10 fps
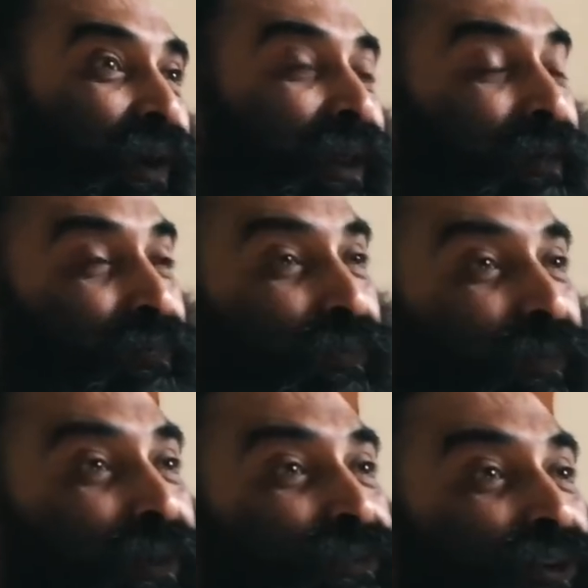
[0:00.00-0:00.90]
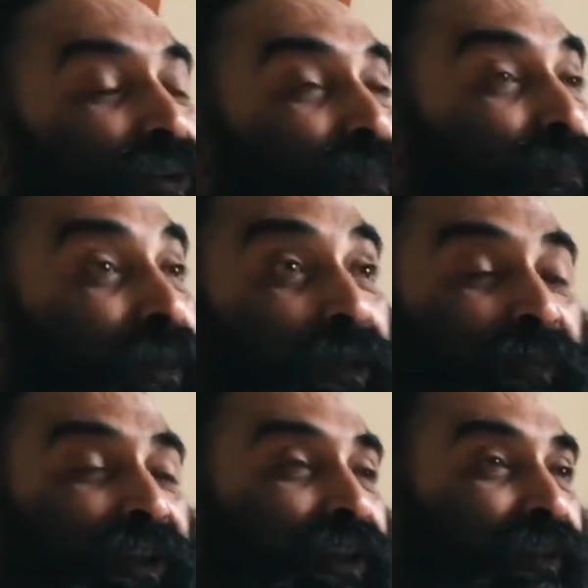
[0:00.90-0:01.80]
help to us on
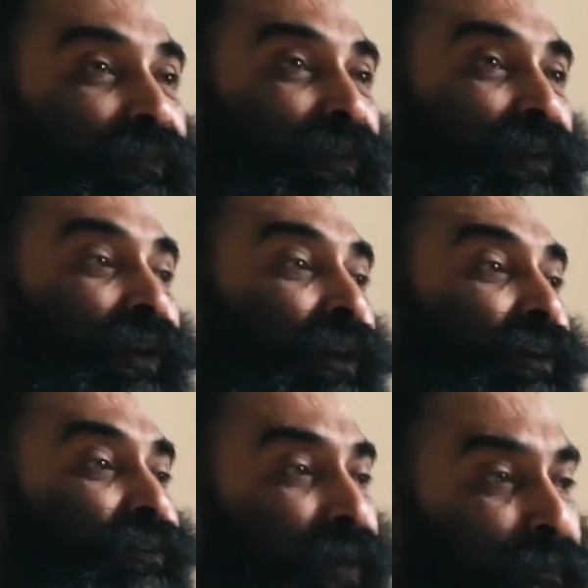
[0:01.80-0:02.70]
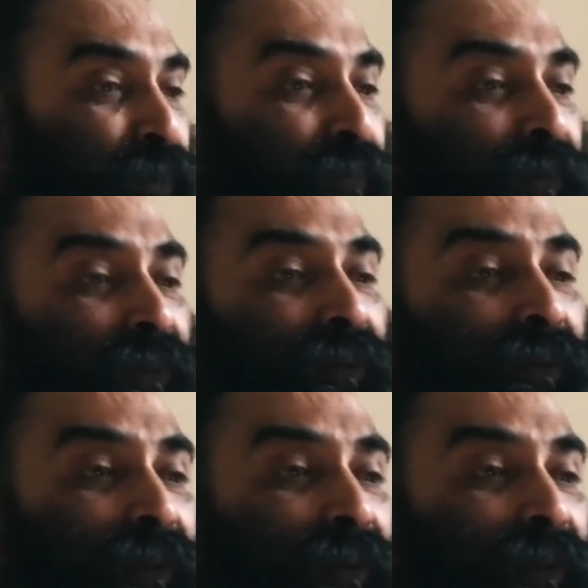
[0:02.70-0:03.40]
many levels. Some people,